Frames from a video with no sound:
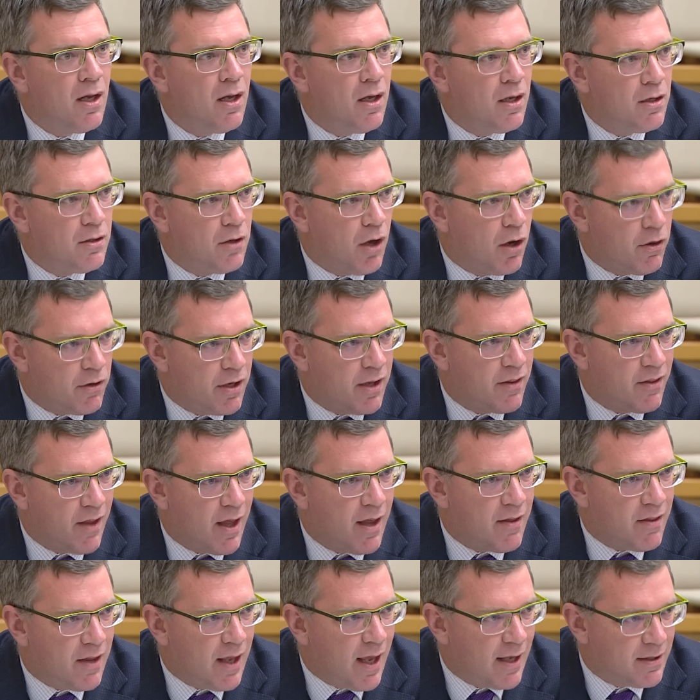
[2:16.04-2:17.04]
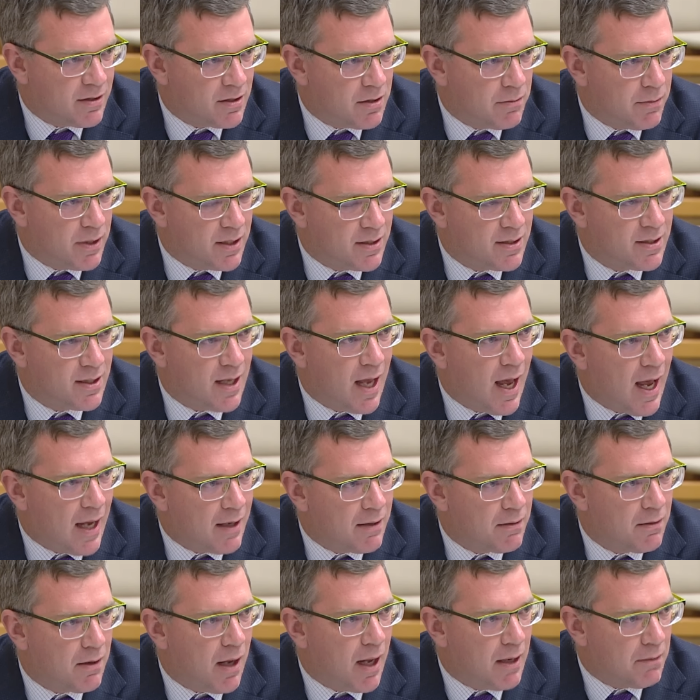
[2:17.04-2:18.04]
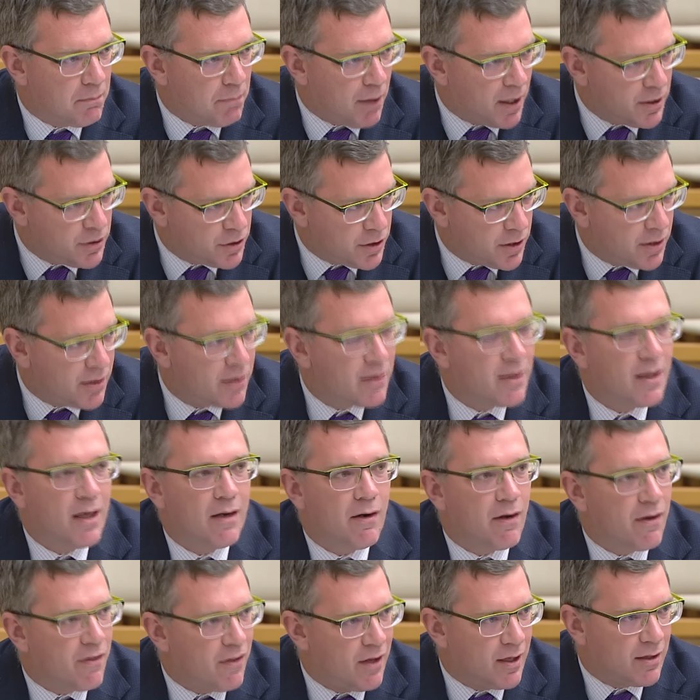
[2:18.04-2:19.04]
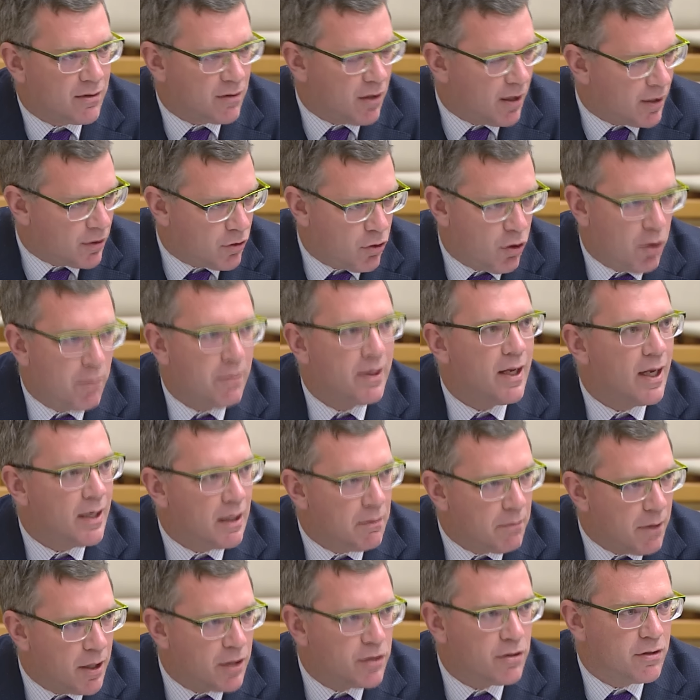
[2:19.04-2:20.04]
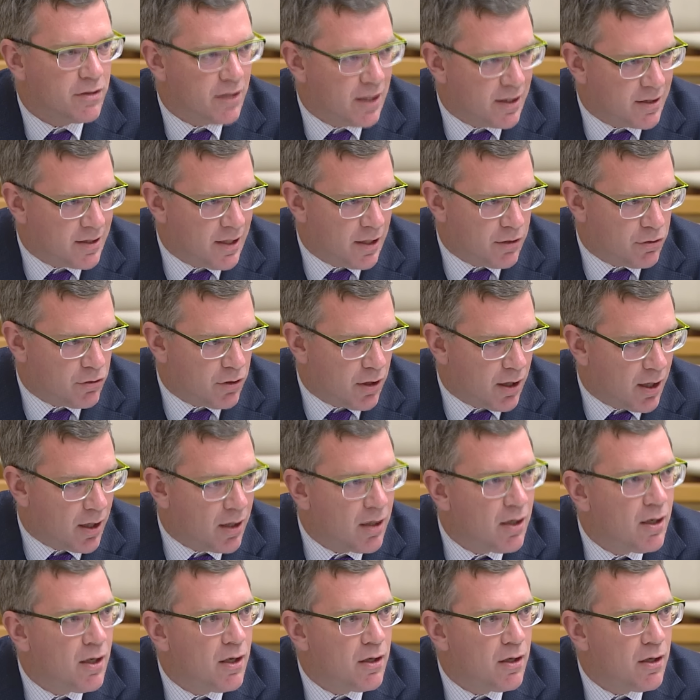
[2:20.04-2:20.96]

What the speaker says: Noting there the estimates at budget, there are things like terminating measures, etc.